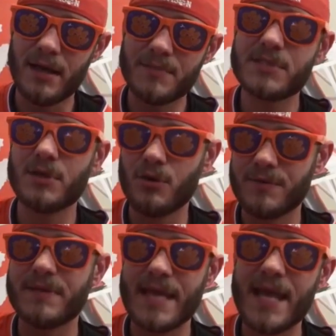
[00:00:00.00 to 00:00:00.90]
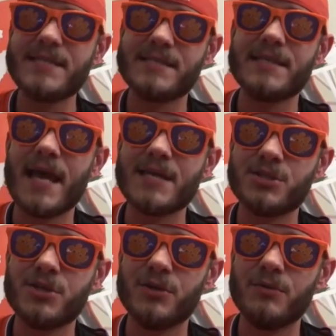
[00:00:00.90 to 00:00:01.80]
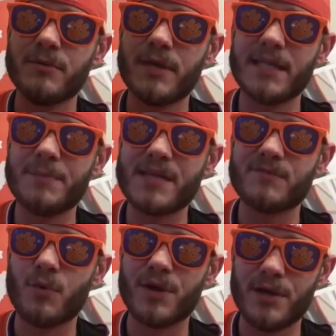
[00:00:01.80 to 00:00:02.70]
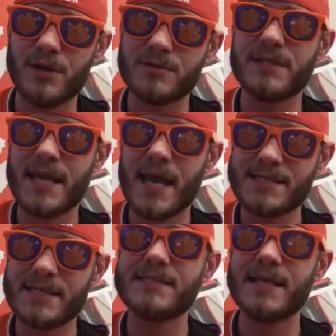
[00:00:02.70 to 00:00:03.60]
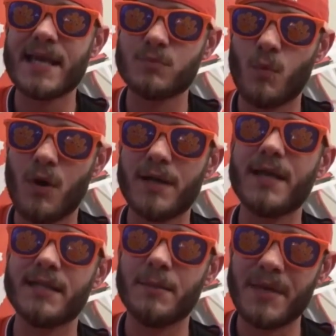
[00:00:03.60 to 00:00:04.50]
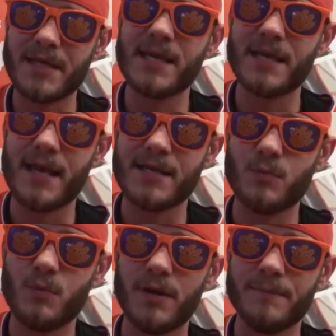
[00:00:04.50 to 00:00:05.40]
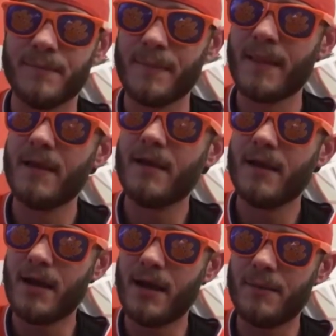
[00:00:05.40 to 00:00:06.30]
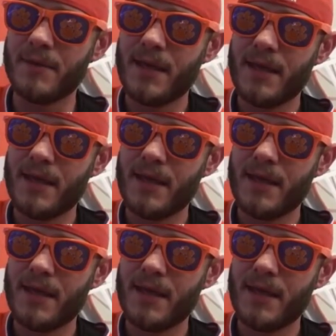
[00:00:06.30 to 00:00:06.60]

So the ACC has two in the past 4 years. The SEC has one, and the Big Ten has one.